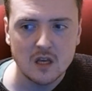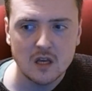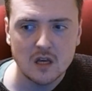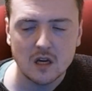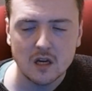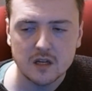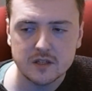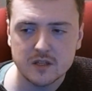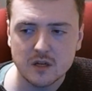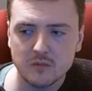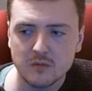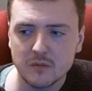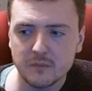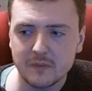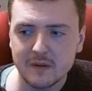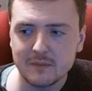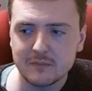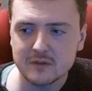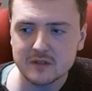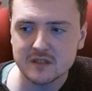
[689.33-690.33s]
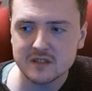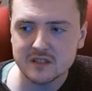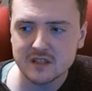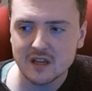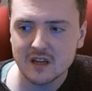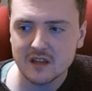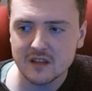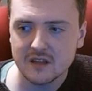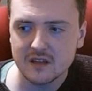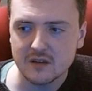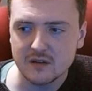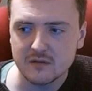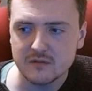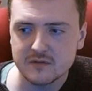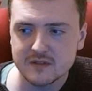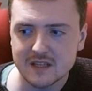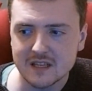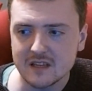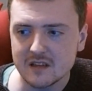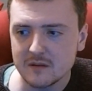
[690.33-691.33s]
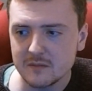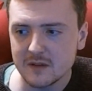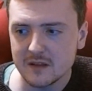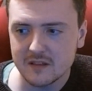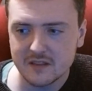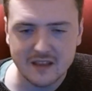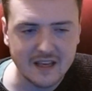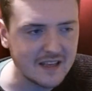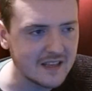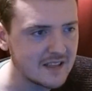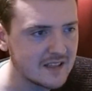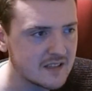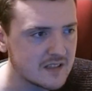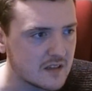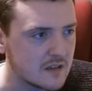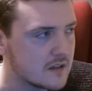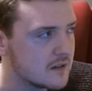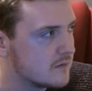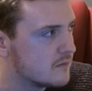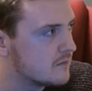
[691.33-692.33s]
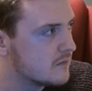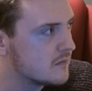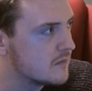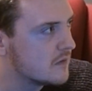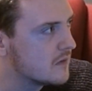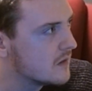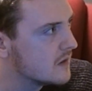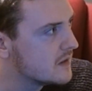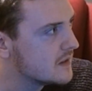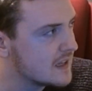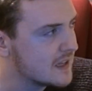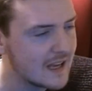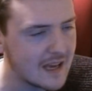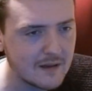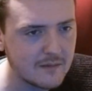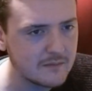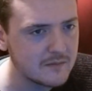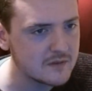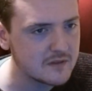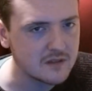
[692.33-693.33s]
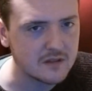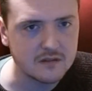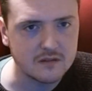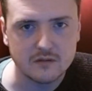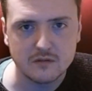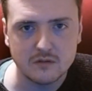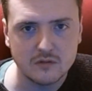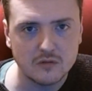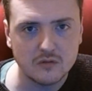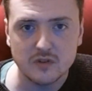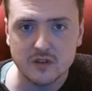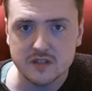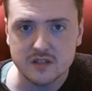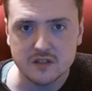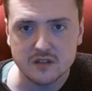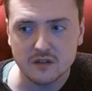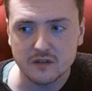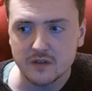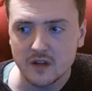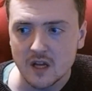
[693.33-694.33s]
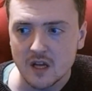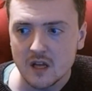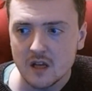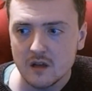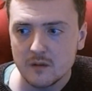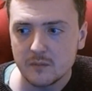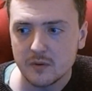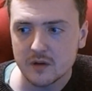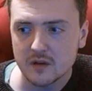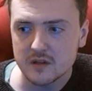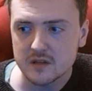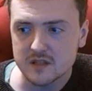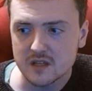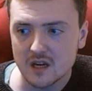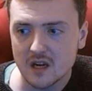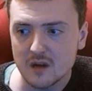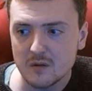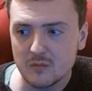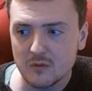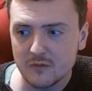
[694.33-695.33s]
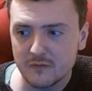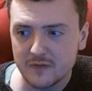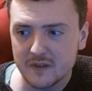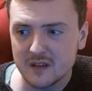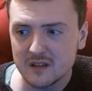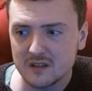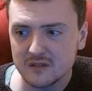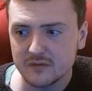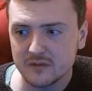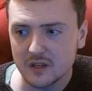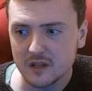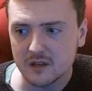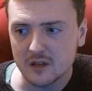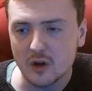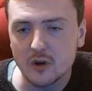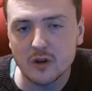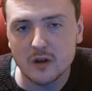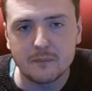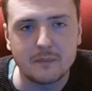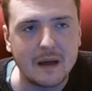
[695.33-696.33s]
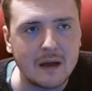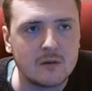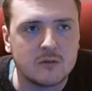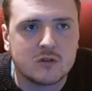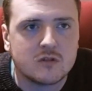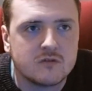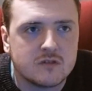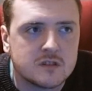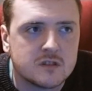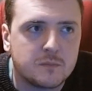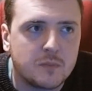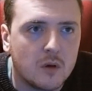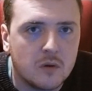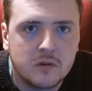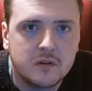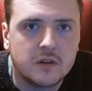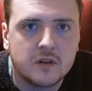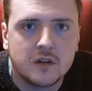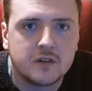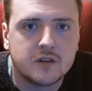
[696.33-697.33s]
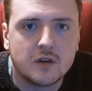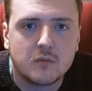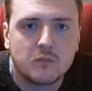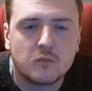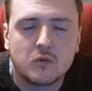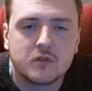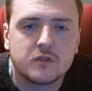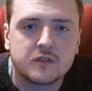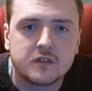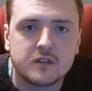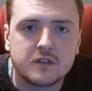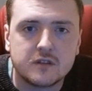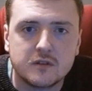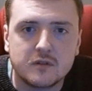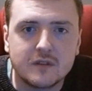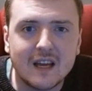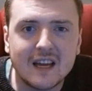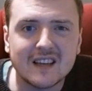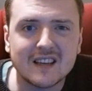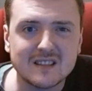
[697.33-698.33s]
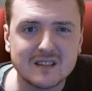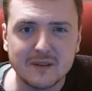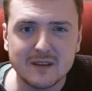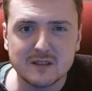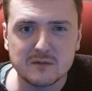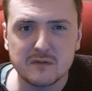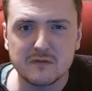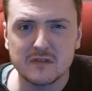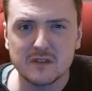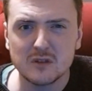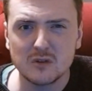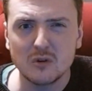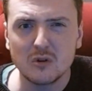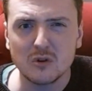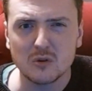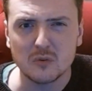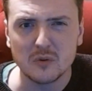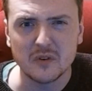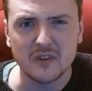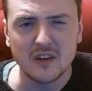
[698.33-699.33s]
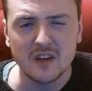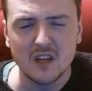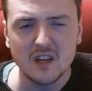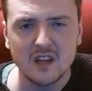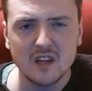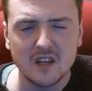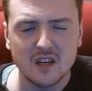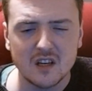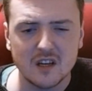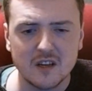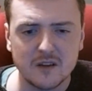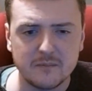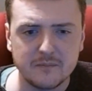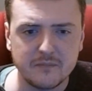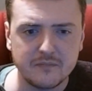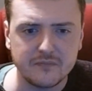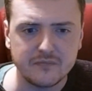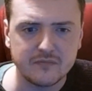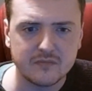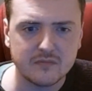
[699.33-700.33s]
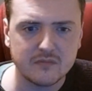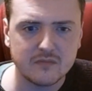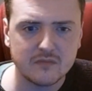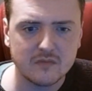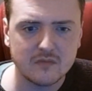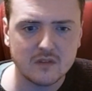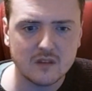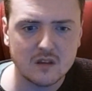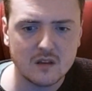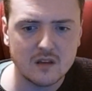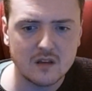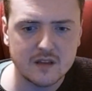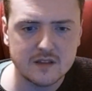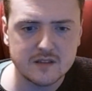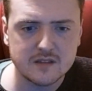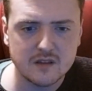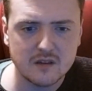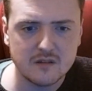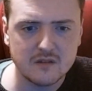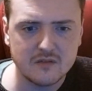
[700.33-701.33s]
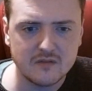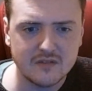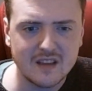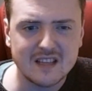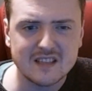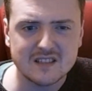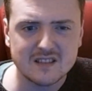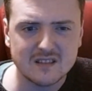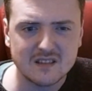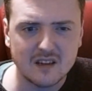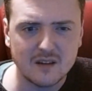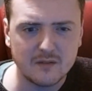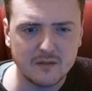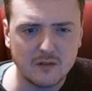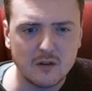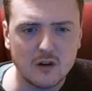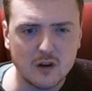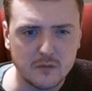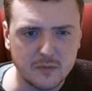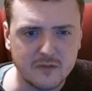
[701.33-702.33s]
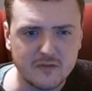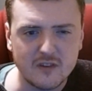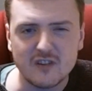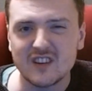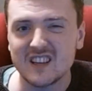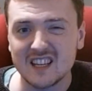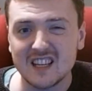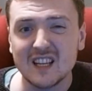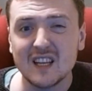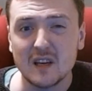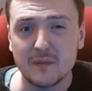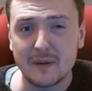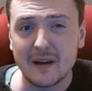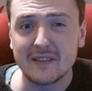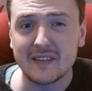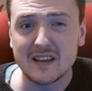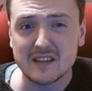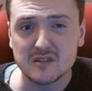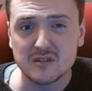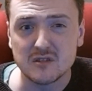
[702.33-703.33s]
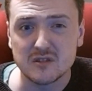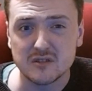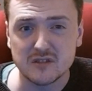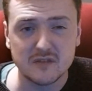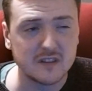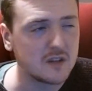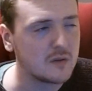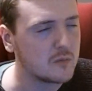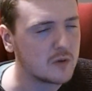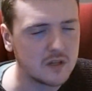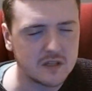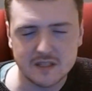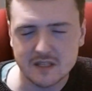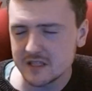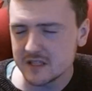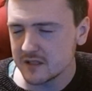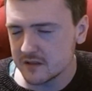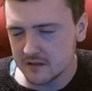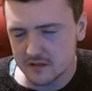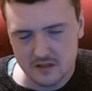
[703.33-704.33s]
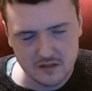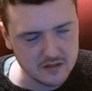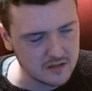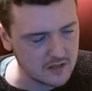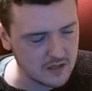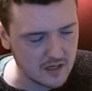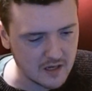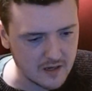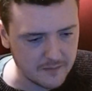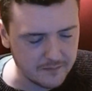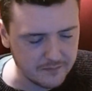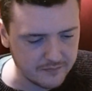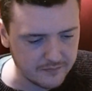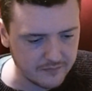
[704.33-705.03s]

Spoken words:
I don't want people to start, you know, sending me things and DMs and all this stuff, because I will feel like honor bound to respond, and I don't want to do that because that makes me feel awkward. And so I want to be very clear about that sort of stuff. I don't want to